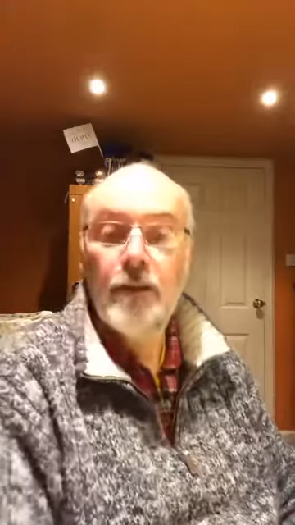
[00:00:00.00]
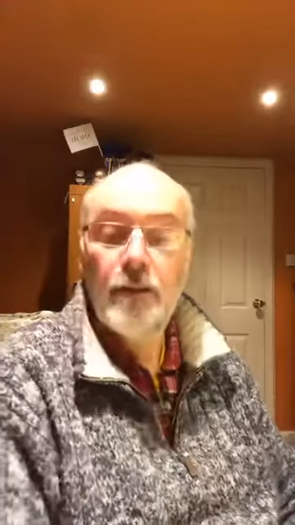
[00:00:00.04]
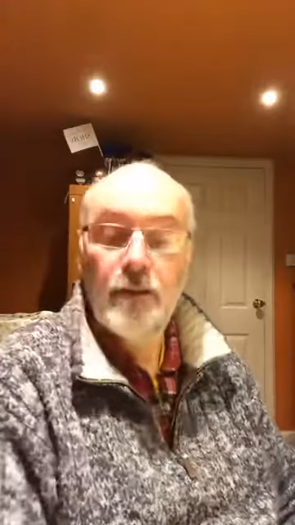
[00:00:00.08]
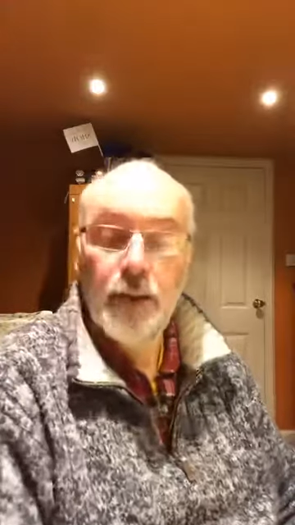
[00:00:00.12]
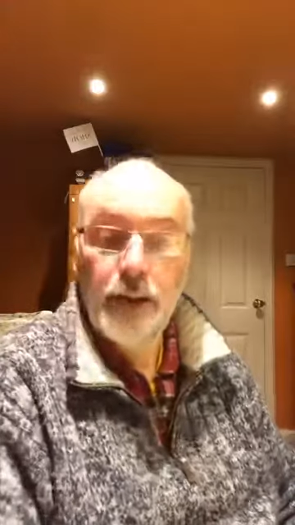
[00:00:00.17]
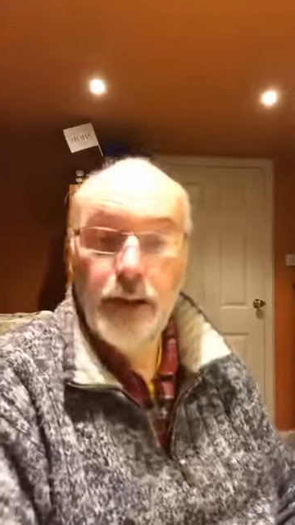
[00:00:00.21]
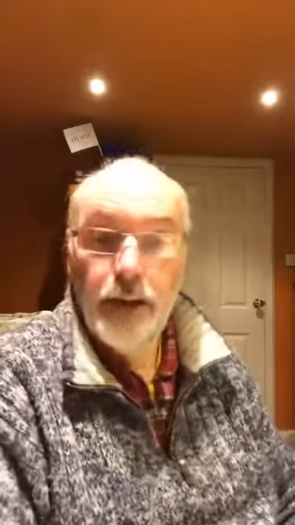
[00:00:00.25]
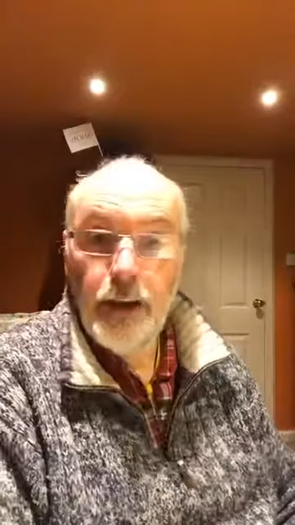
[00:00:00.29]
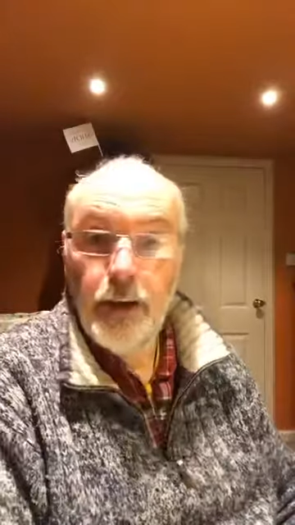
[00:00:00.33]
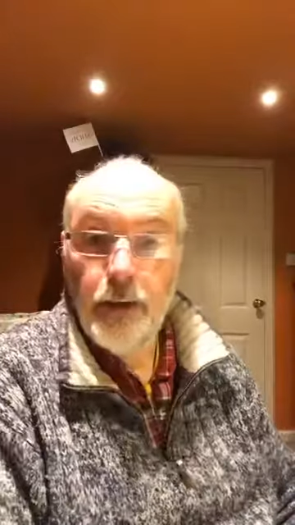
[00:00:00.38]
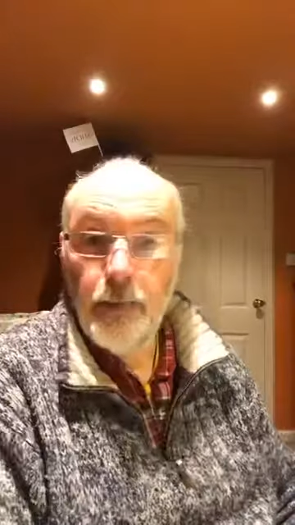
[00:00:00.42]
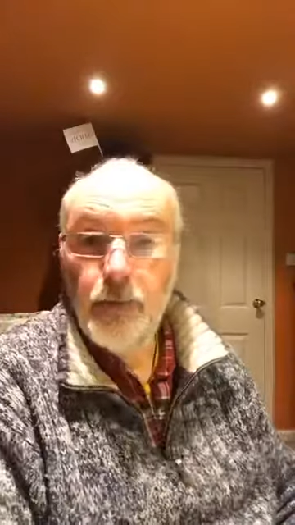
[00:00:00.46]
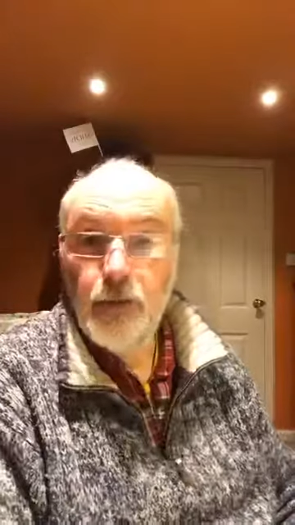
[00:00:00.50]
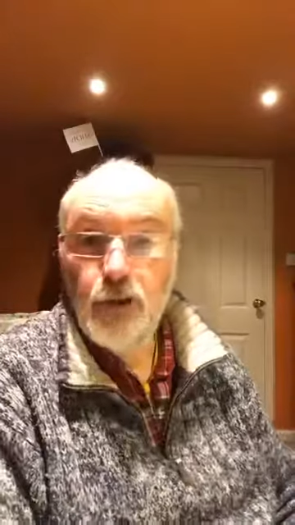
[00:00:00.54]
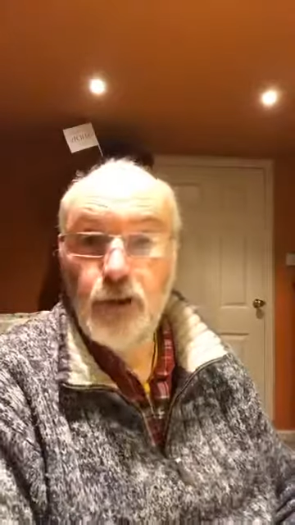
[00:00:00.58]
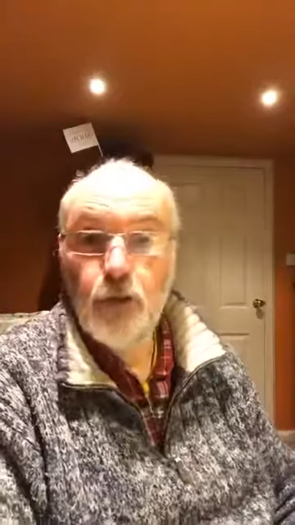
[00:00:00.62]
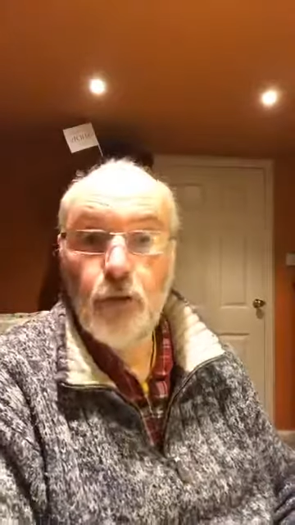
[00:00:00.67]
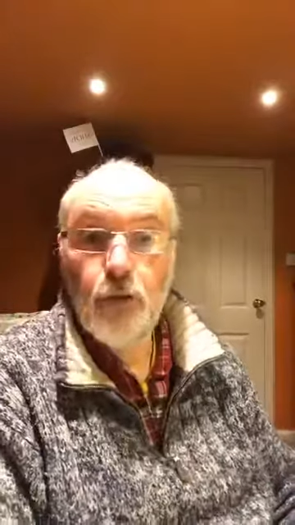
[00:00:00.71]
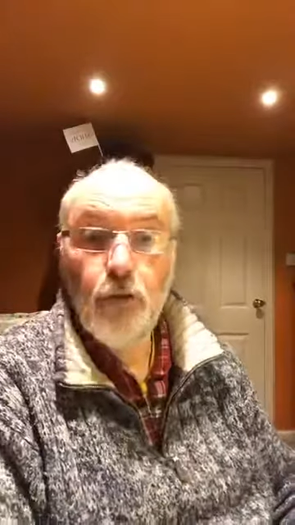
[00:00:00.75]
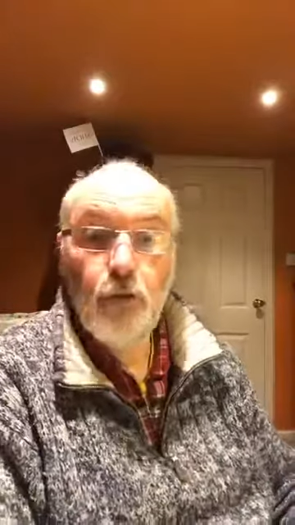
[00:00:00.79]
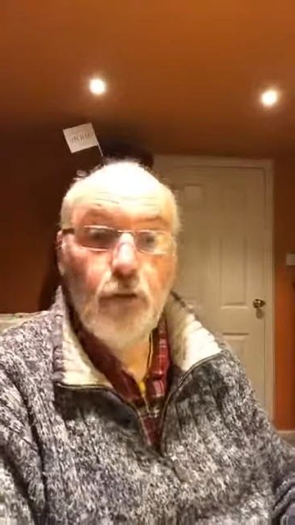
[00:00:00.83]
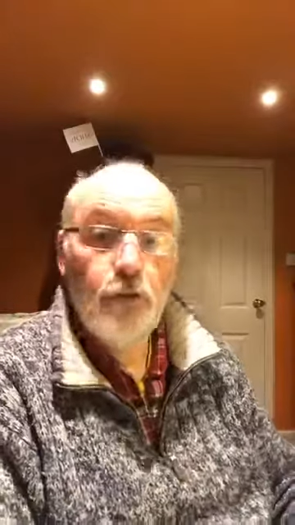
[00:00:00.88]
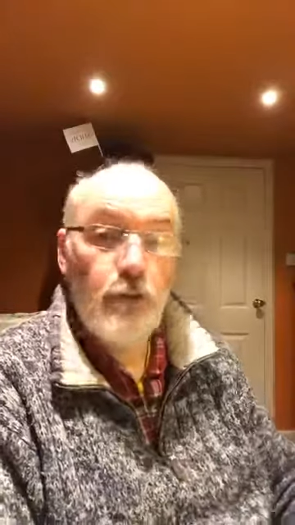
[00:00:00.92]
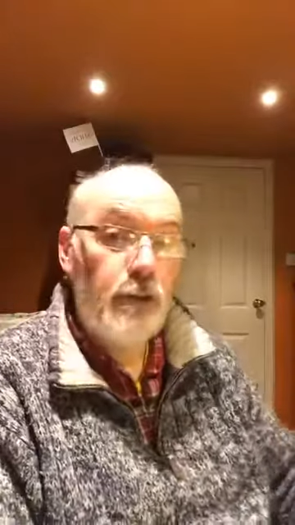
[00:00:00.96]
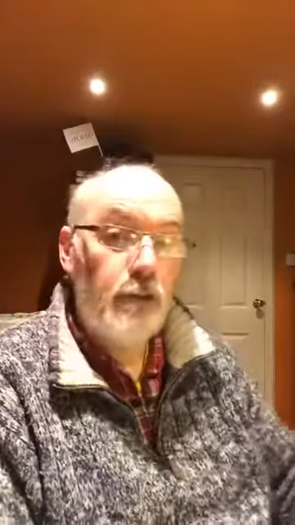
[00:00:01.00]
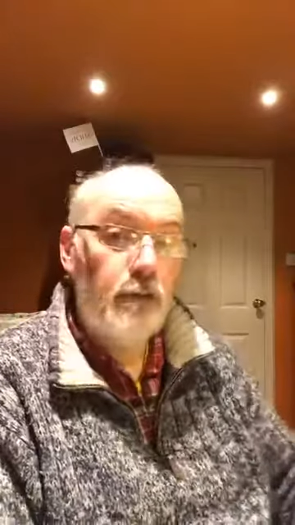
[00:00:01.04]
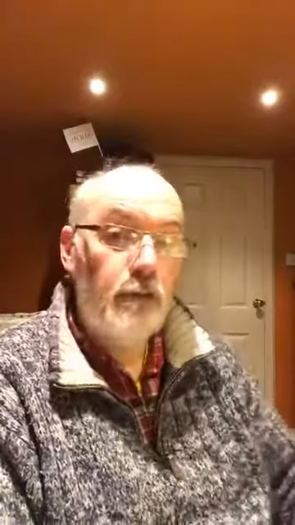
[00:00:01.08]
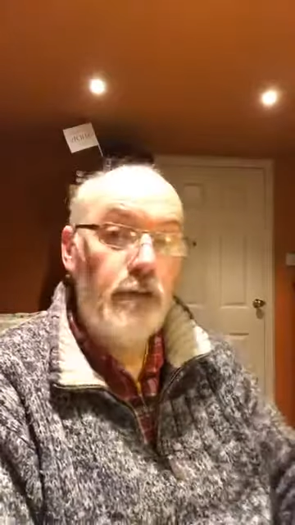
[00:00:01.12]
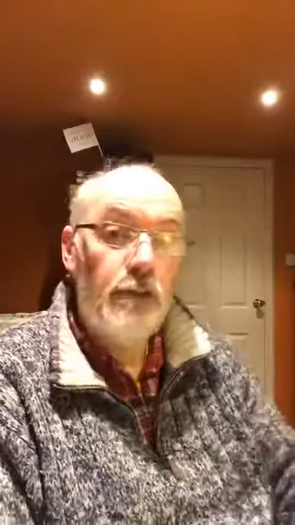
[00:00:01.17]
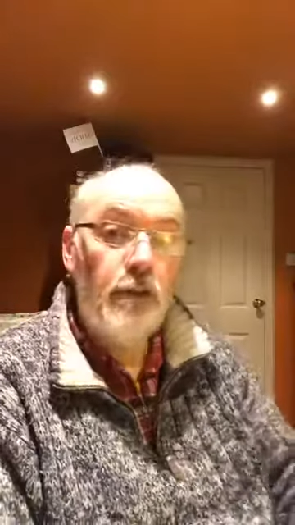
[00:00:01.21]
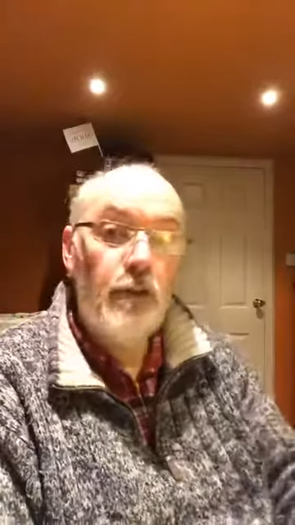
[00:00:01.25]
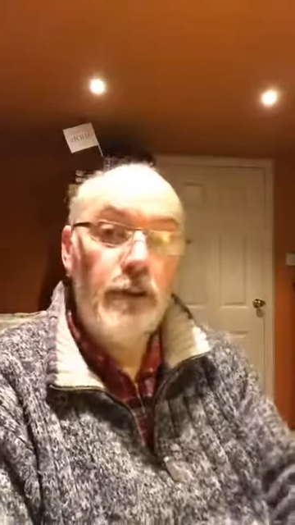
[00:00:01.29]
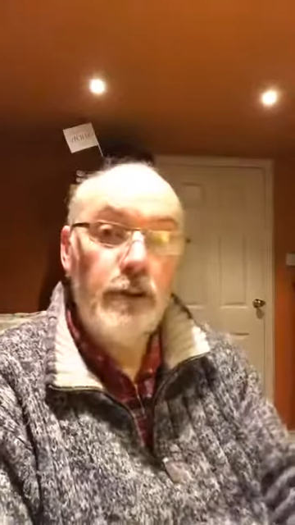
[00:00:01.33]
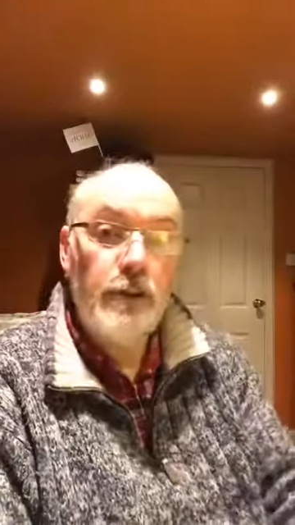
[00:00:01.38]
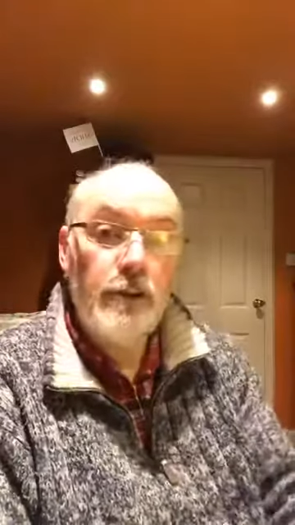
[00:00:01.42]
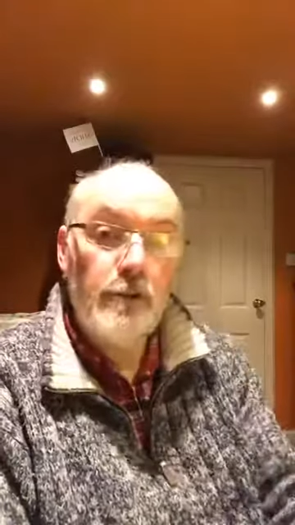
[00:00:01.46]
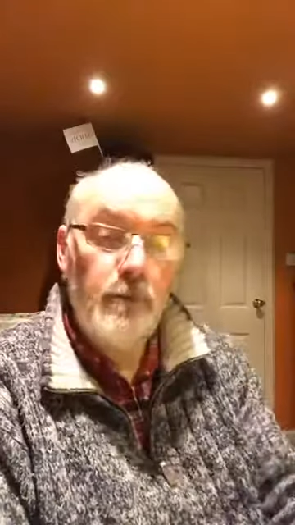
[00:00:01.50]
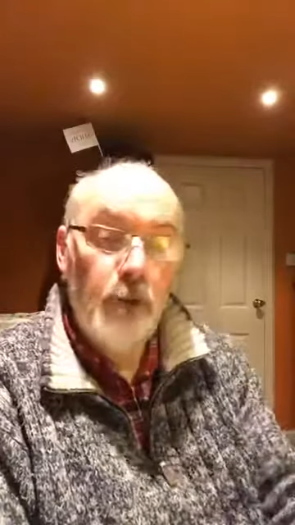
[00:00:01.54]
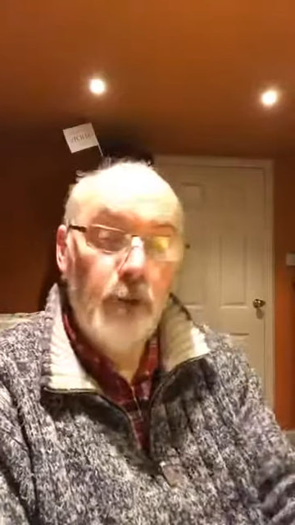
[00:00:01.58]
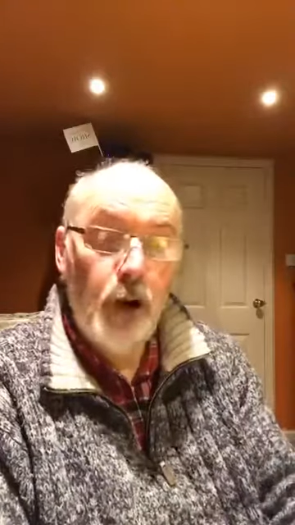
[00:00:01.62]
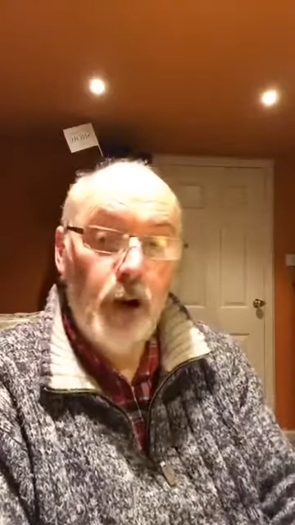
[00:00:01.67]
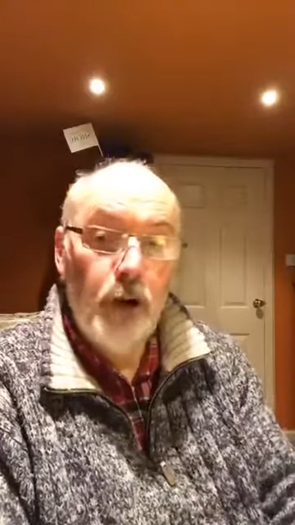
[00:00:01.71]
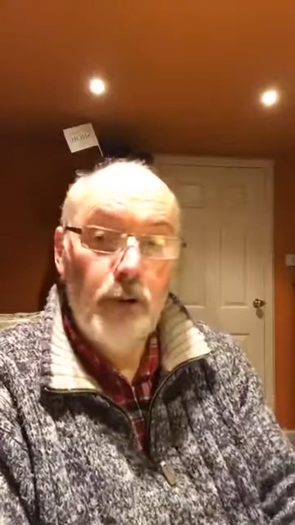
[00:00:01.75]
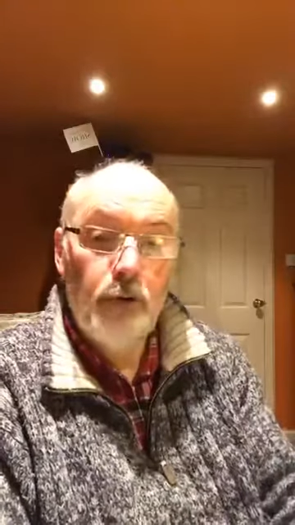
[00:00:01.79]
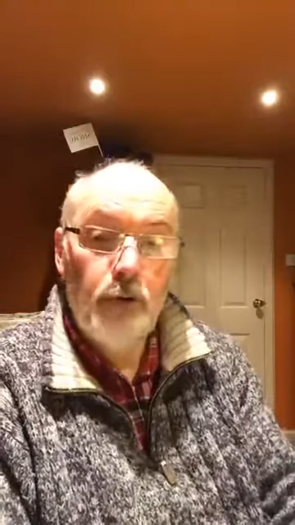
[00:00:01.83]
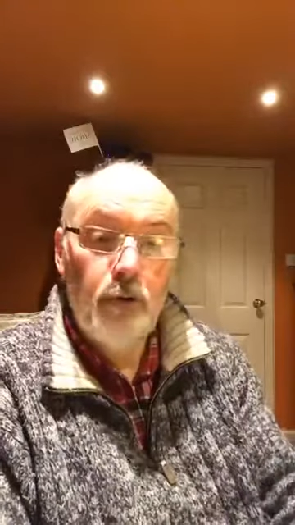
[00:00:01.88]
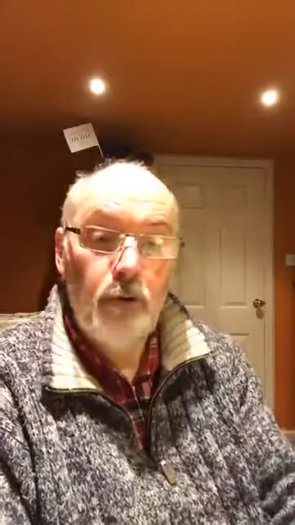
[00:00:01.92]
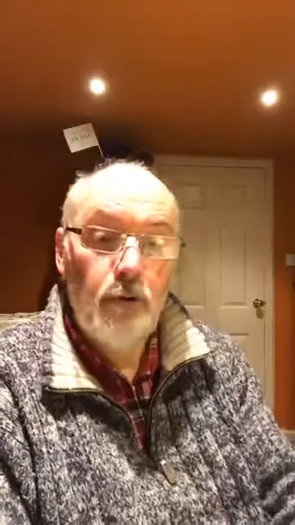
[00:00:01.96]
you've got your
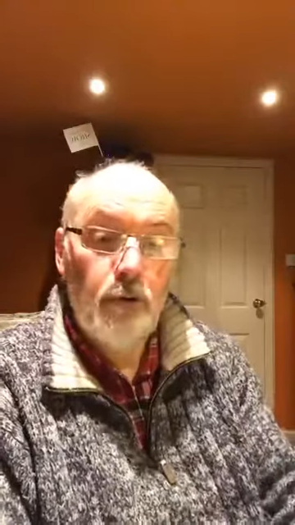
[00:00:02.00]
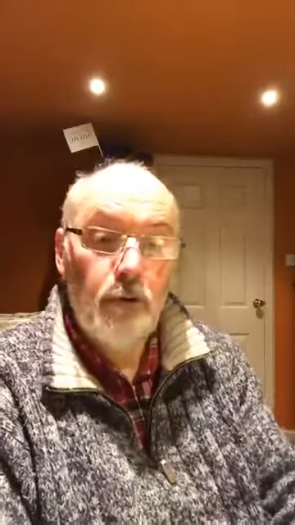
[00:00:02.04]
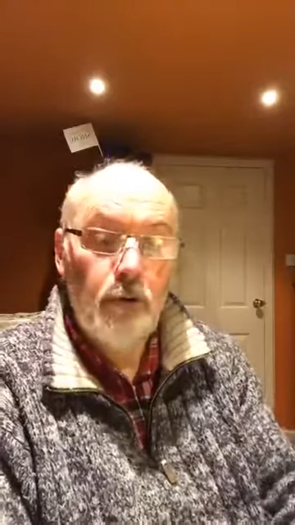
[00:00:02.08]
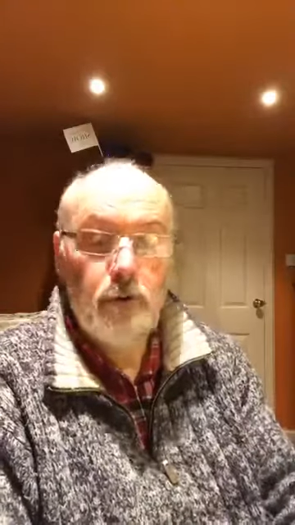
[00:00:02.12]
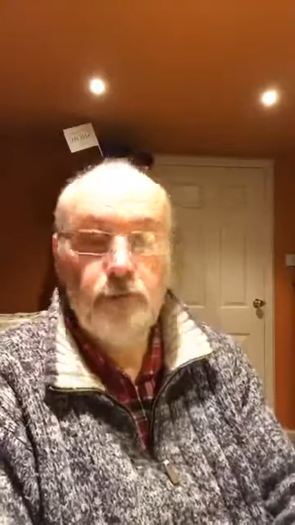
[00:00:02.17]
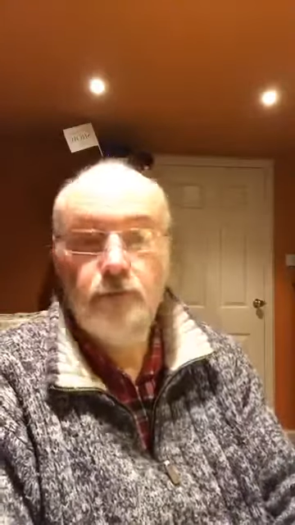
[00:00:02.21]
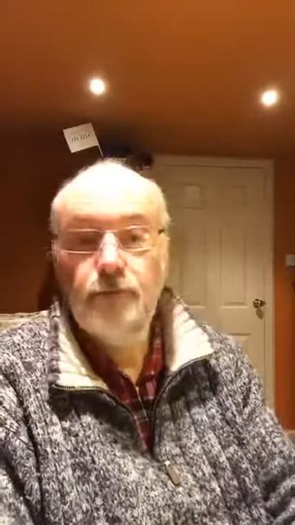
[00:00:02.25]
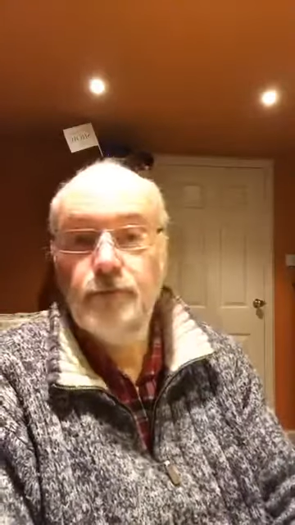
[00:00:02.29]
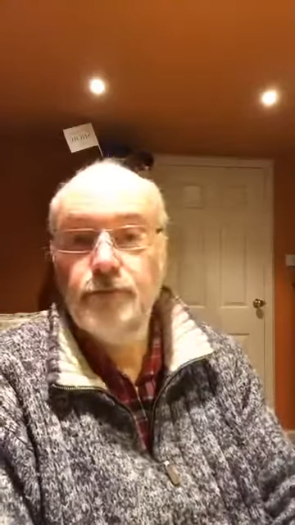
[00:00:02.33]
smartphone,